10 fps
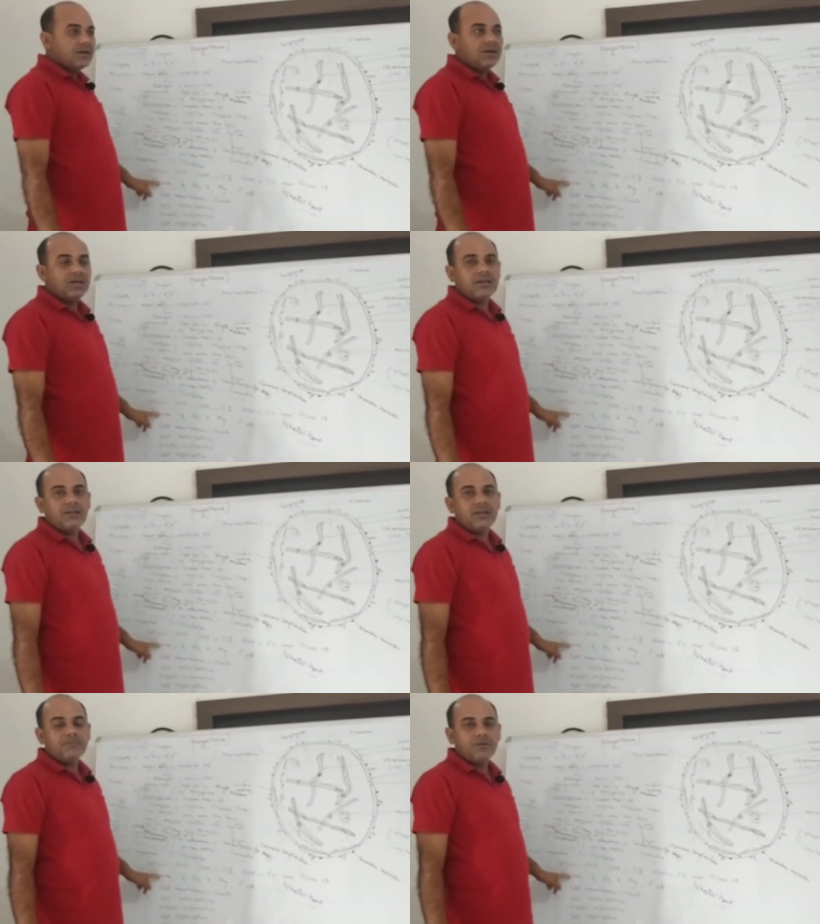
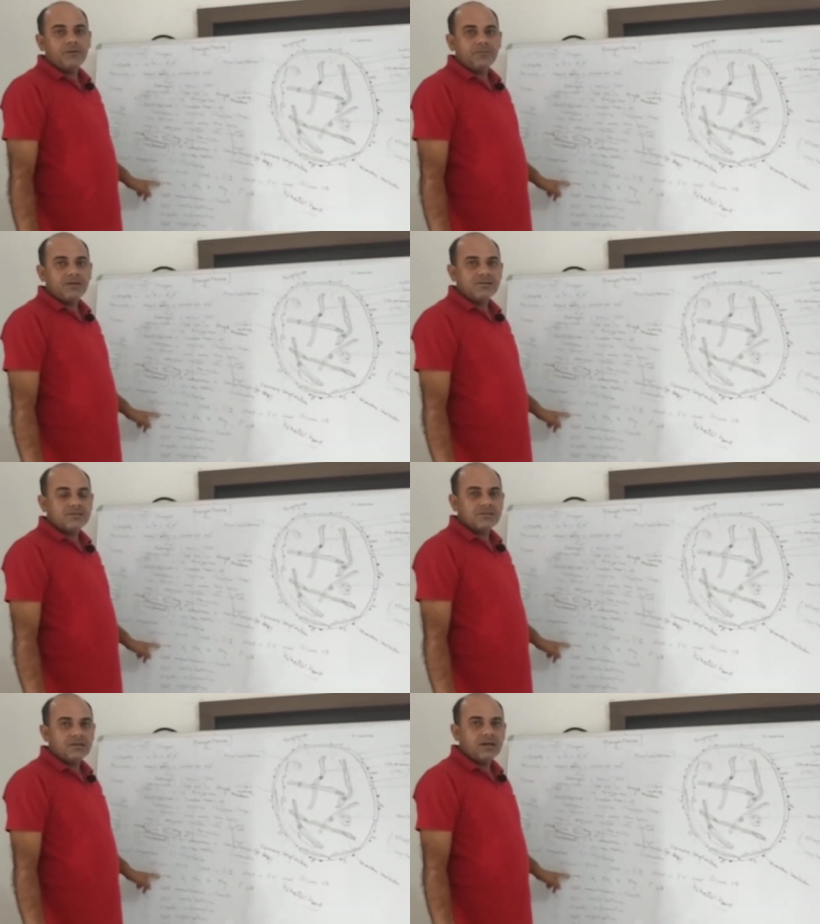DNA
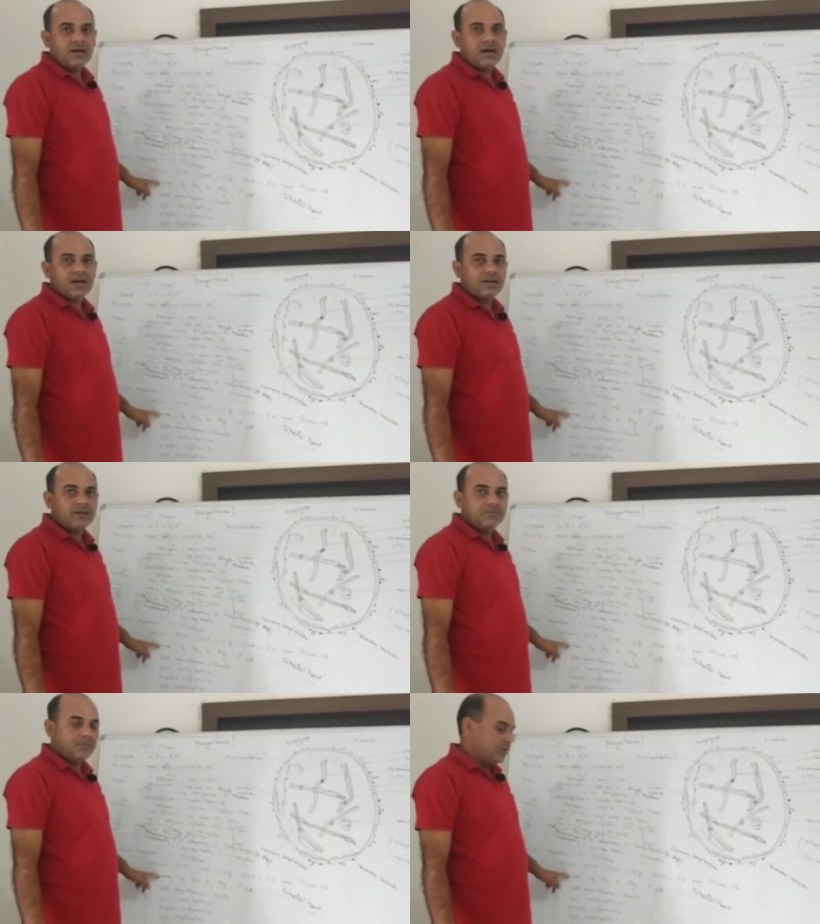polymerase,
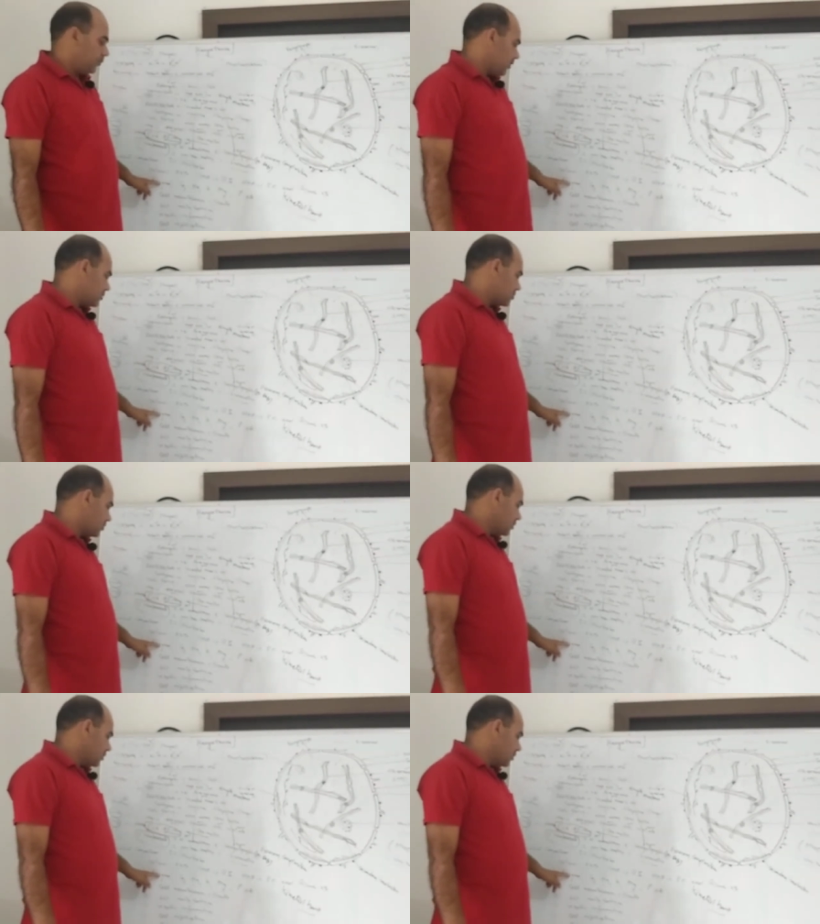RNA polymerase.